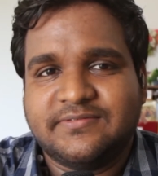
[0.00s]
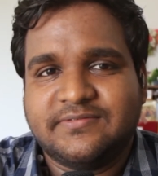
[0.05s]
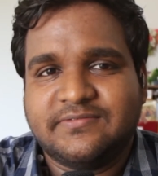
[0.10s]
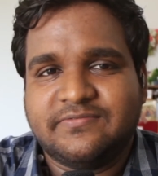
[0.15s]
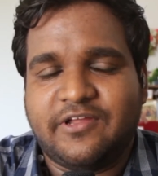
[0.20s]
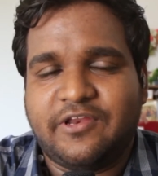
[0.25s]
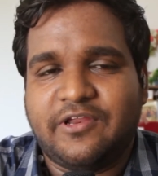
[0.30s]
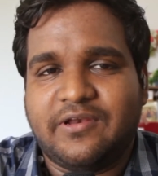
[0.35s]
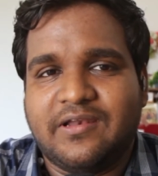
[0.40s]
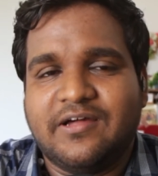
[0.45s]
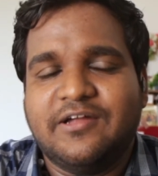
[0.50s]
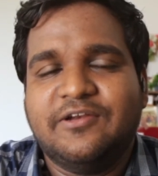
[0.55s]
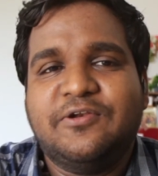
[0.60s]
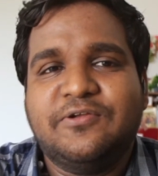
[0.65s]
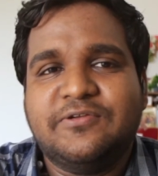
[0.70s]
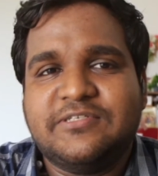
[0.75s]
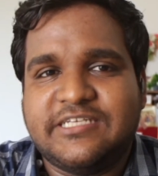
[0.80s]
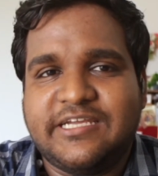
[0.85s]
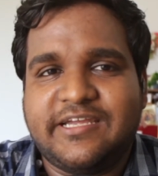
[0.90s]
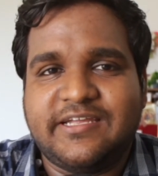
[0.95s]
When you learn to
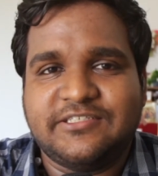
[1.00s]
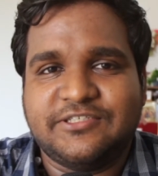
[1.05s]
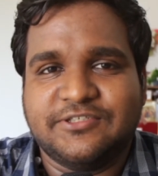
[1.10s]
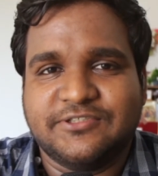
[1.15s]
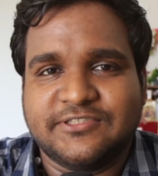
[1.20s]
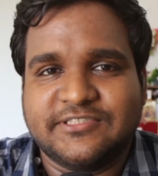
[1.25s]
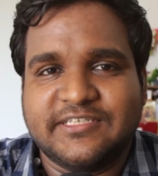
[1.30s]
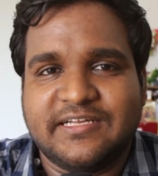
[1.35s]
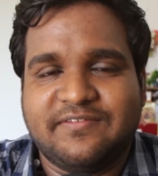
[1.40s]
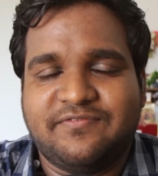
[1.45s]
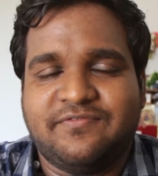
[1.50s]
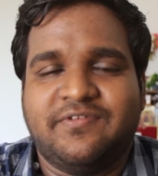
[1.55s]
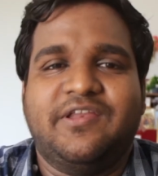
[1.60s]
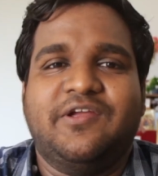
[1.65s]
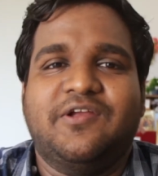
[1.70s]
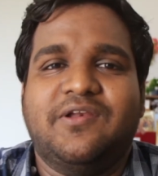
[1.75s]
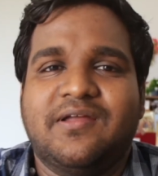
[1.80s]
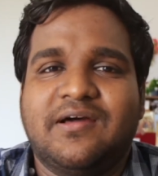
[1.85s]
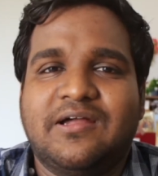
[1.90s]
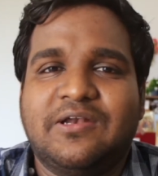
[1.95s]
change yourself, when
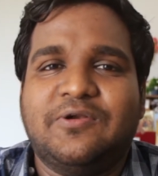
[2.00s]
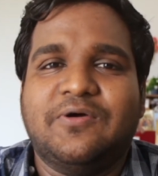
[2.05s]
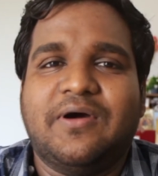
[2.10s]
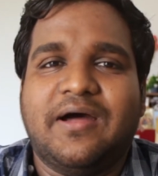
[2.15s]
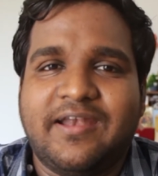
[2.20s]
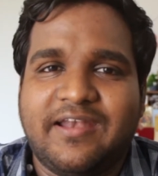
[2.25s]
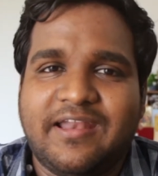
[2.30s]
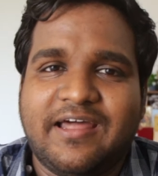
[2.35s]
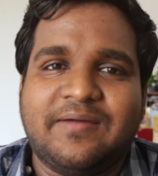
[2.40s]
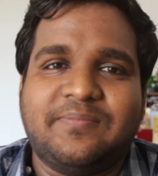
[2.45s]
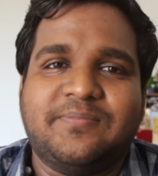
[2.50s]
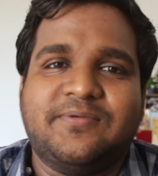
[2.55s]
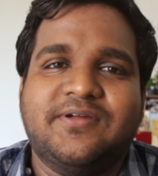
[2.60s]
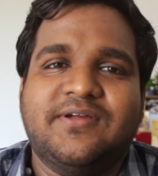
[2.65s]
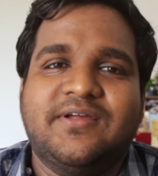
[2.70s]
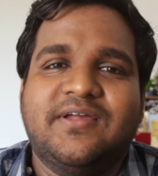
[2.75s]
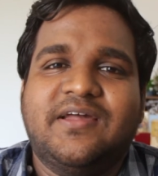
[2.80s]
you learn to adapt,